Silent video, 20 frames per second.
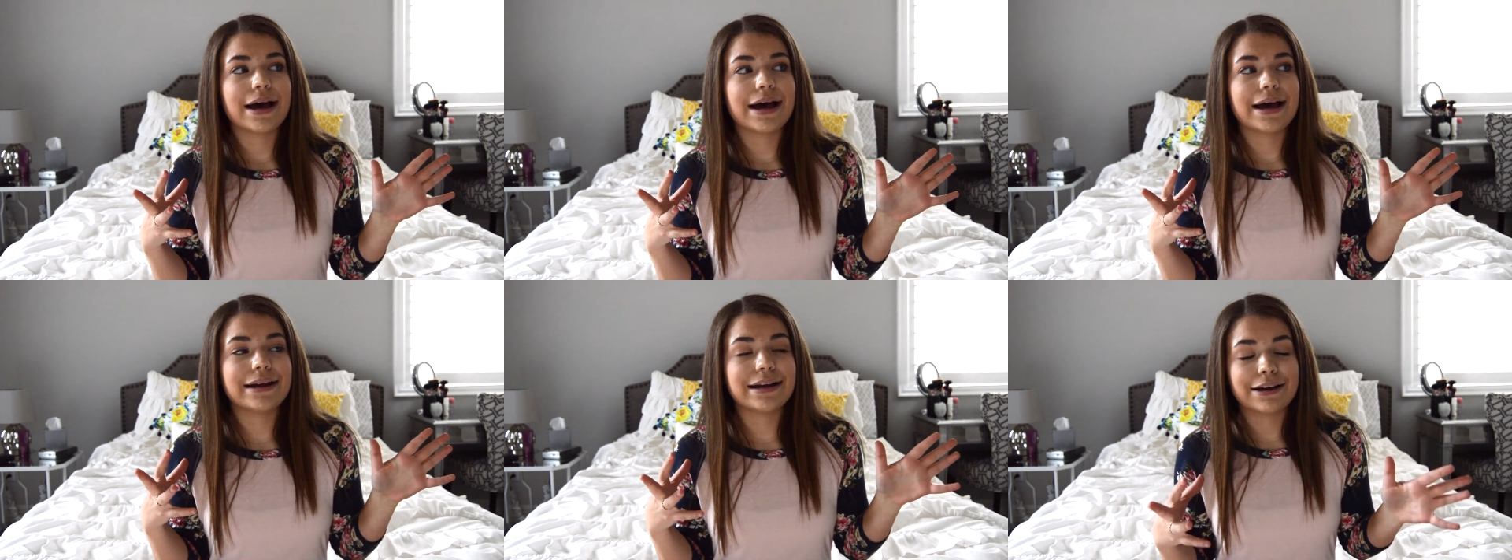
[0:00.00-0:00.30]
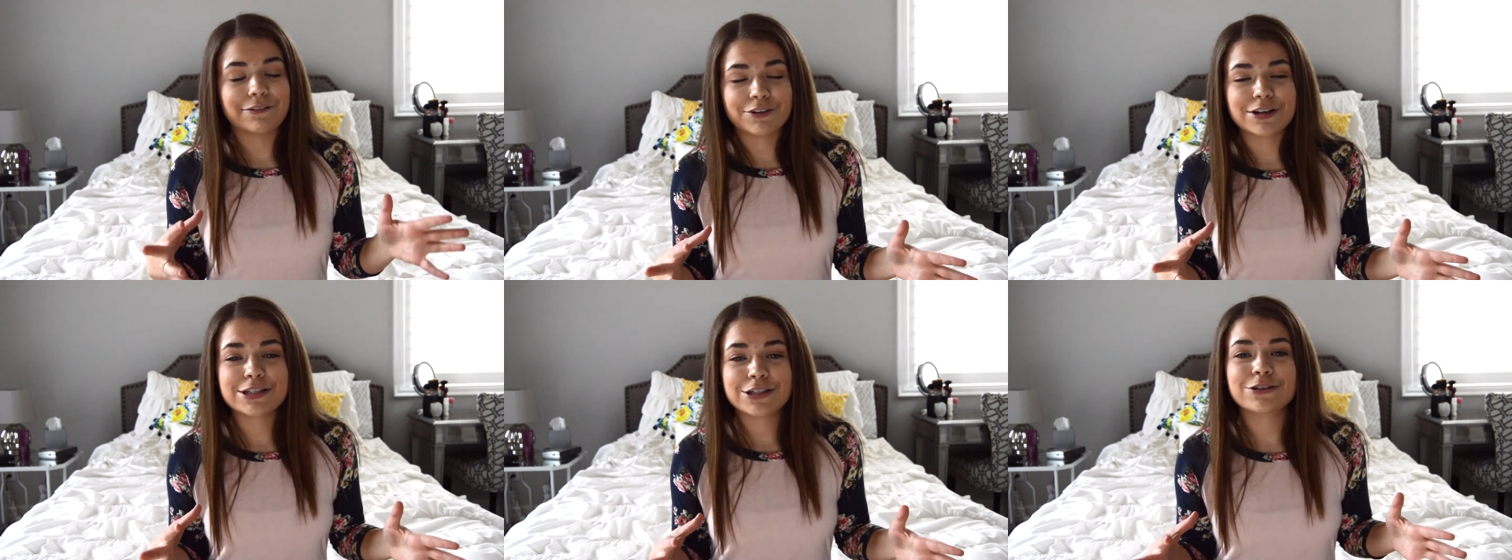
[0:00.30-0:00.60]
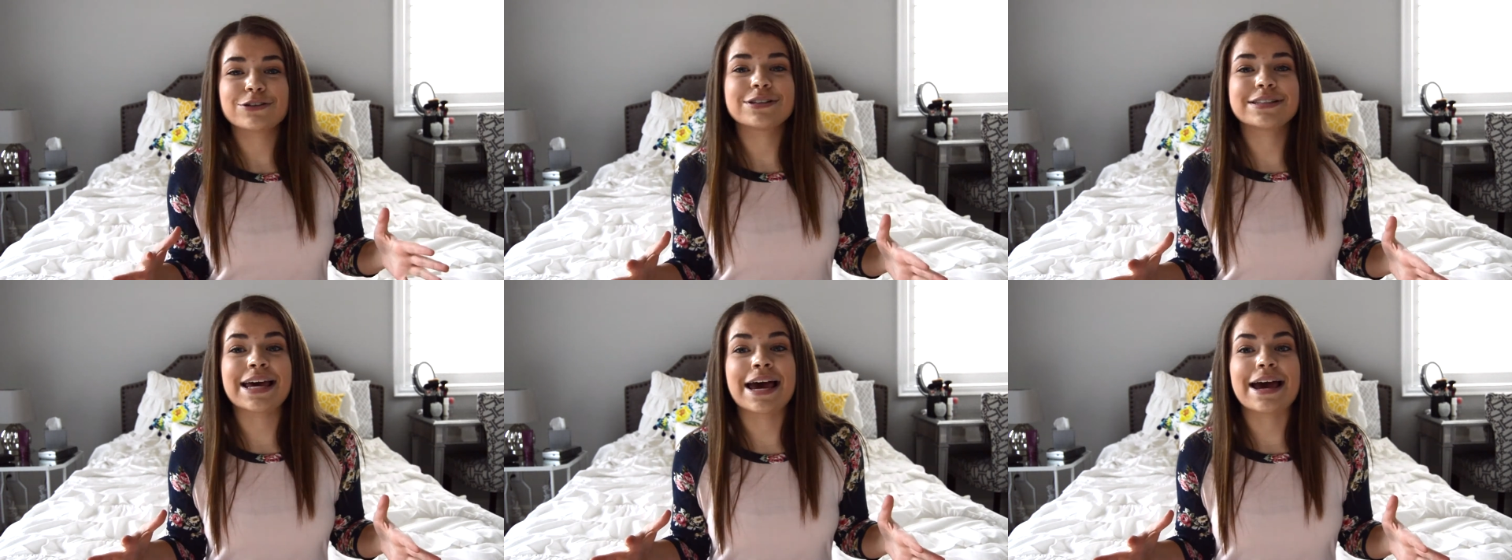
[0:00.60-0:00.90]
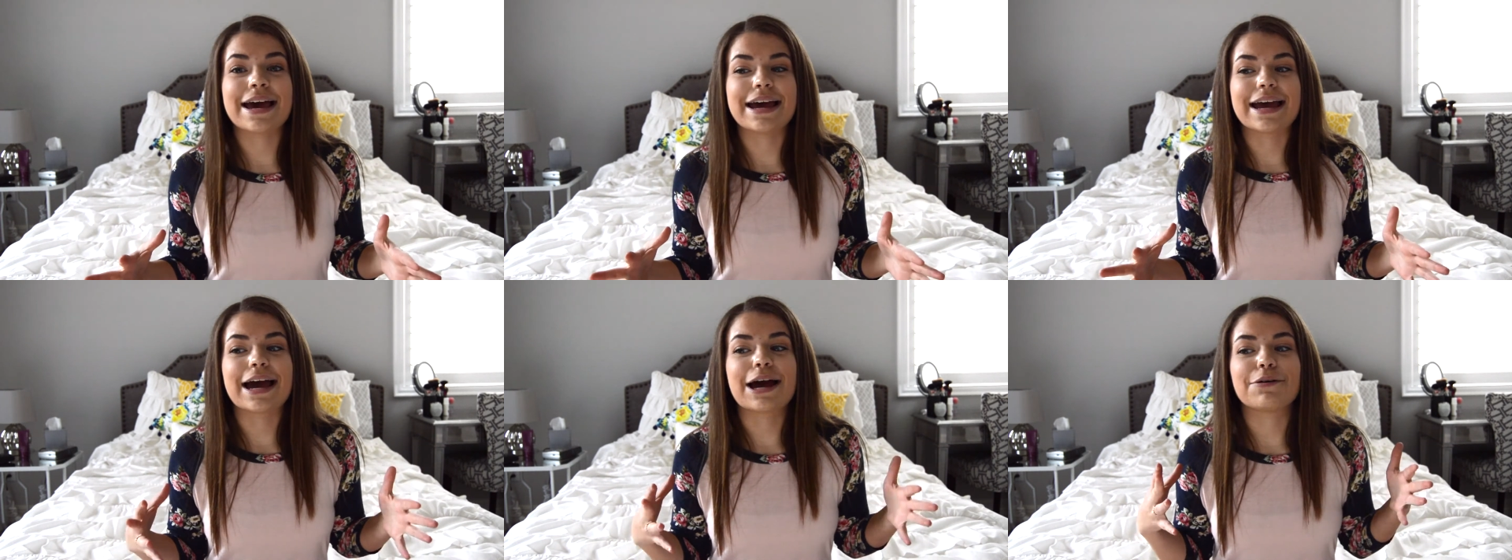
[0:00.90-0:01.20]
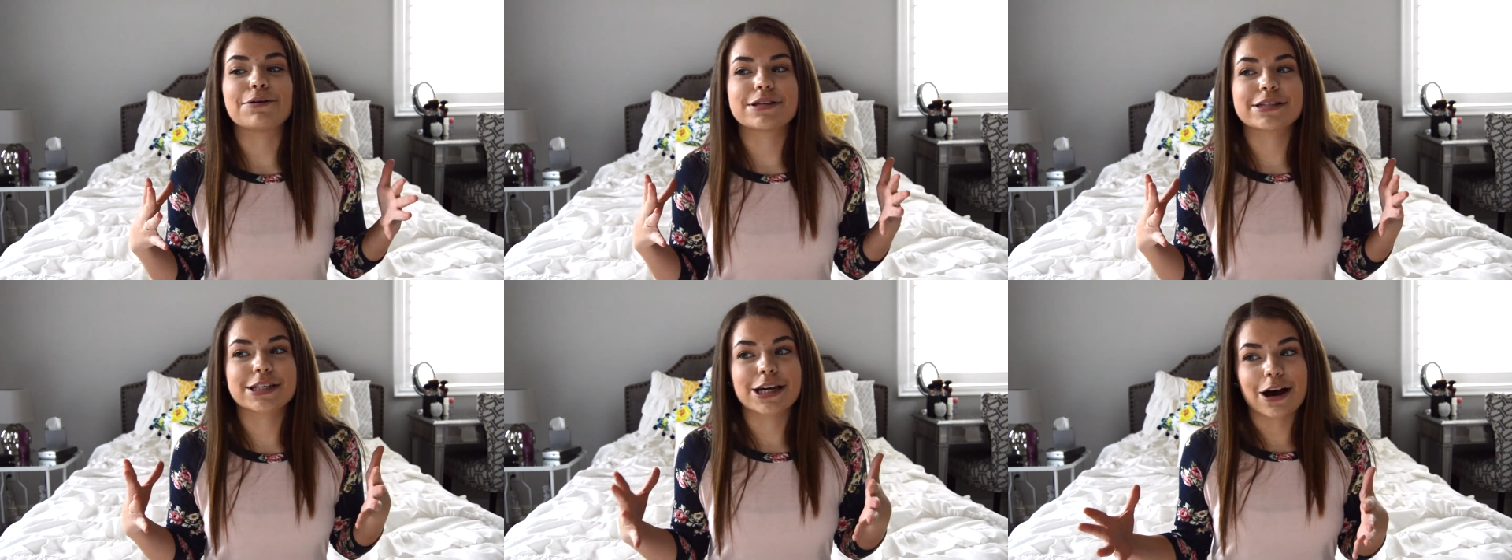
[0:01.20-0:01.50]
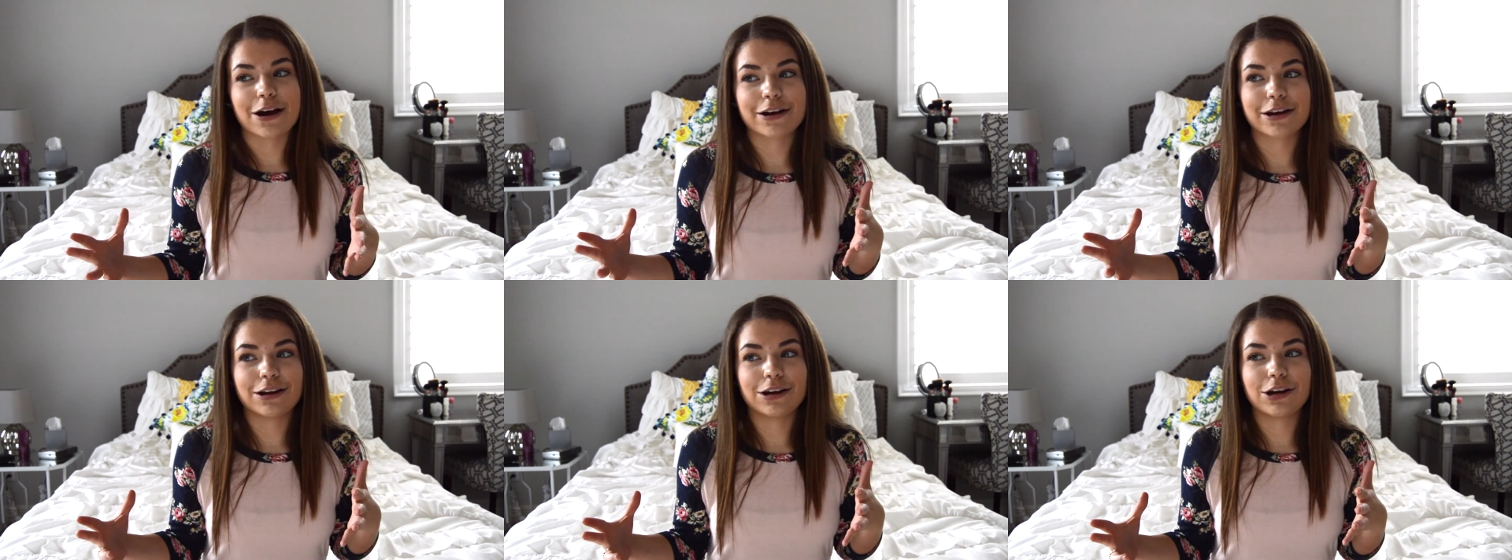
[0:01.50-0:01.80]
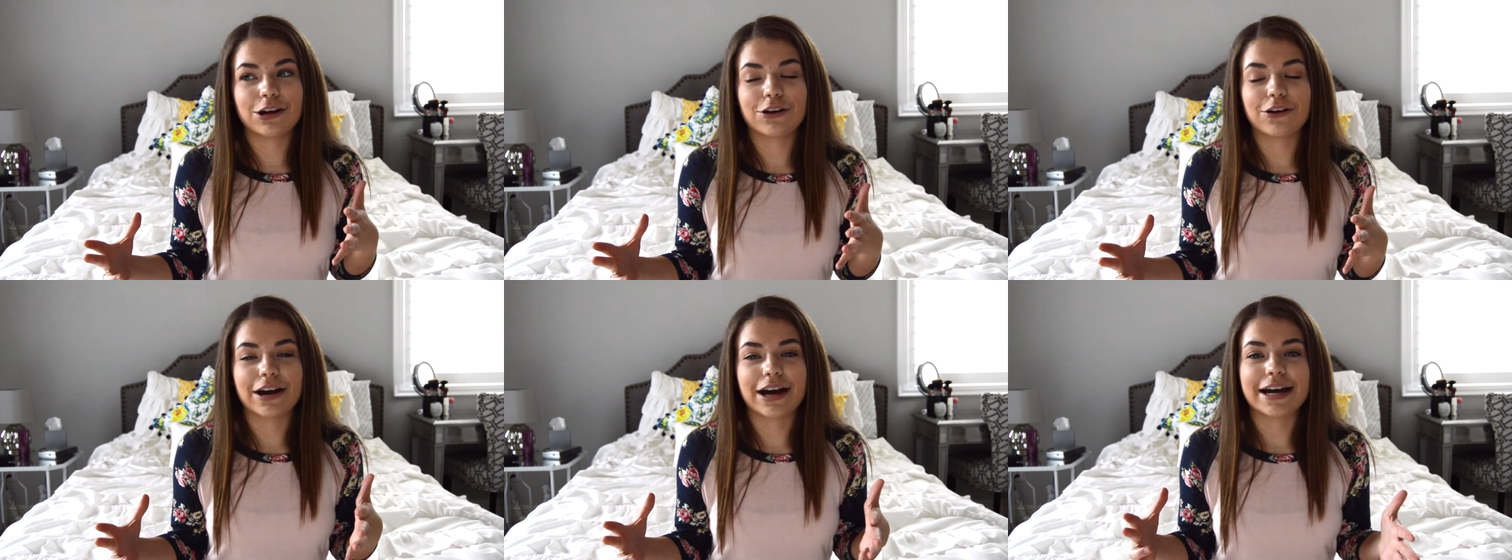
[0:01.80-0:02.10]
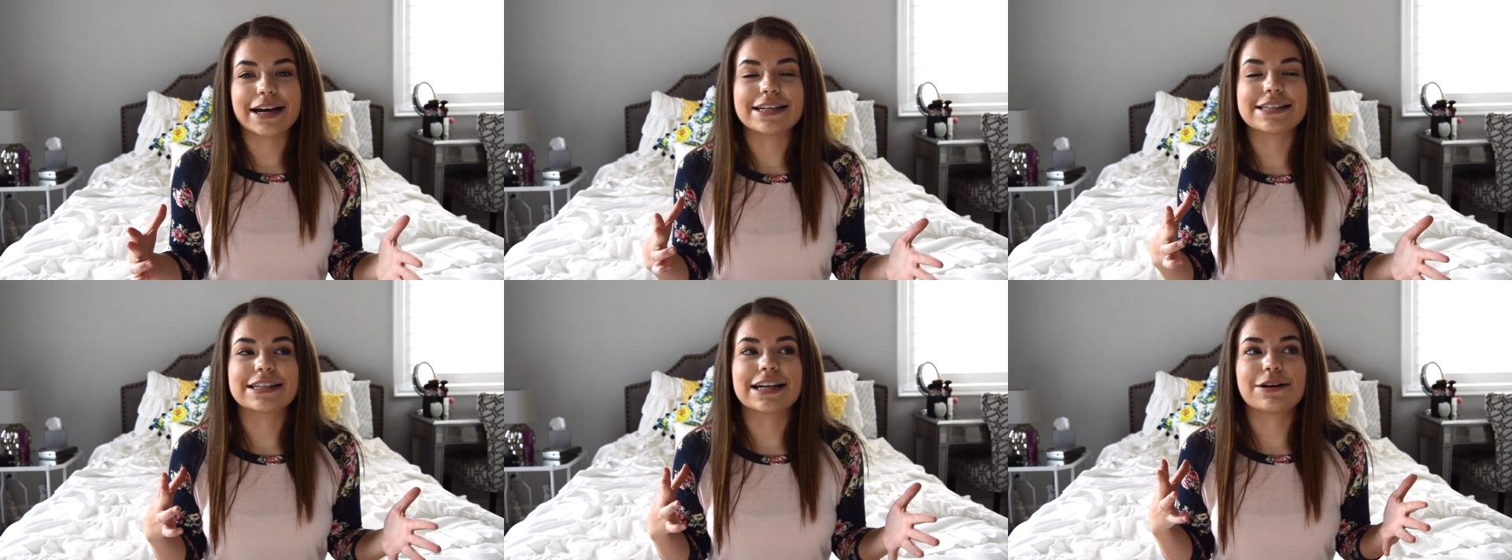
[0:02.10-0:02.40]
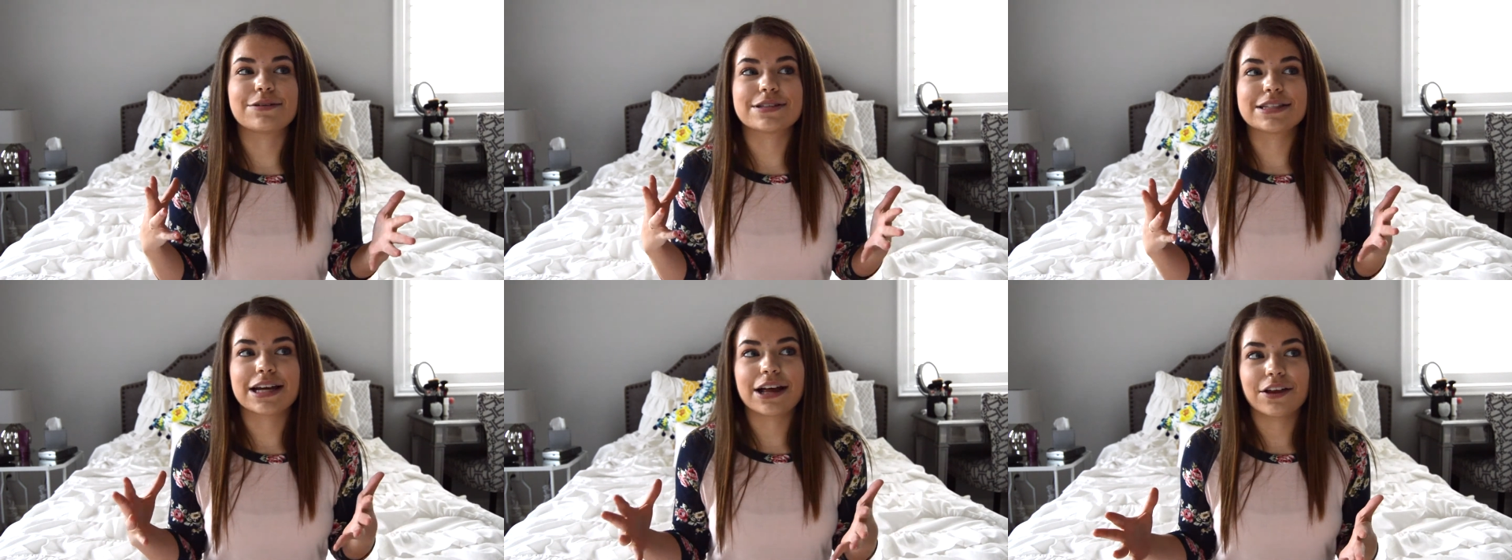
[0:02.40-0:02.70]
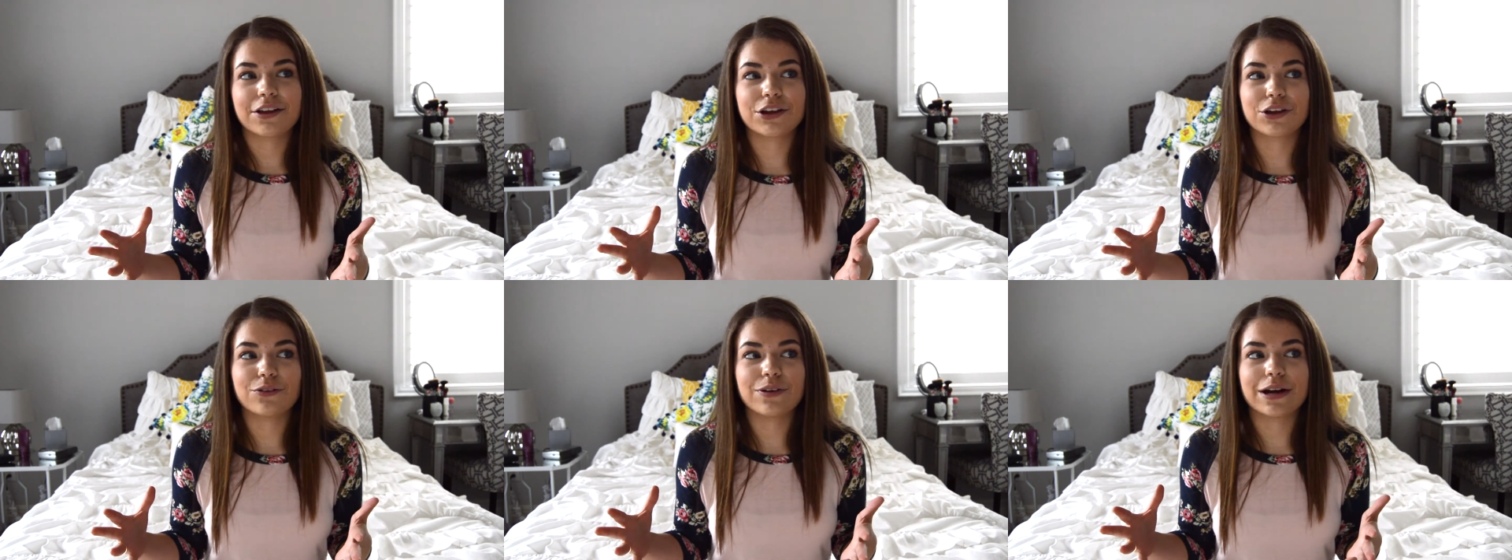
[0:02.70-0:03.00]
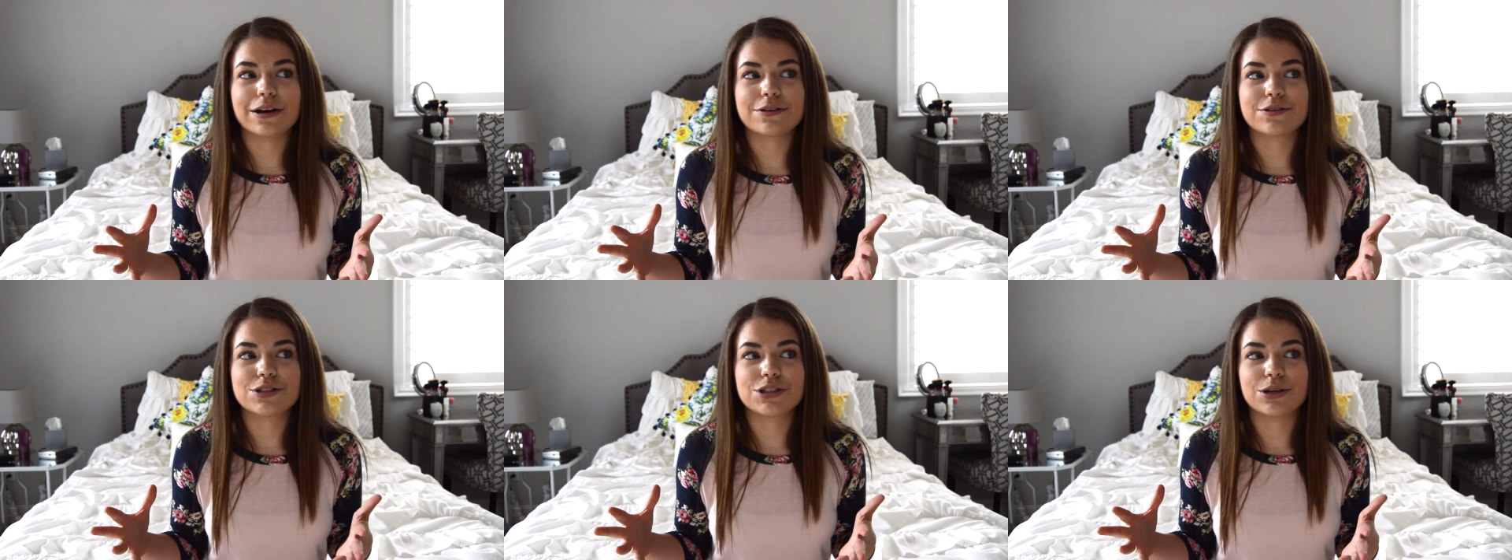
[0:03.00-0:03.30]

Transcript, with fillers: And every single day I was talking to you guys and I was telling you what I was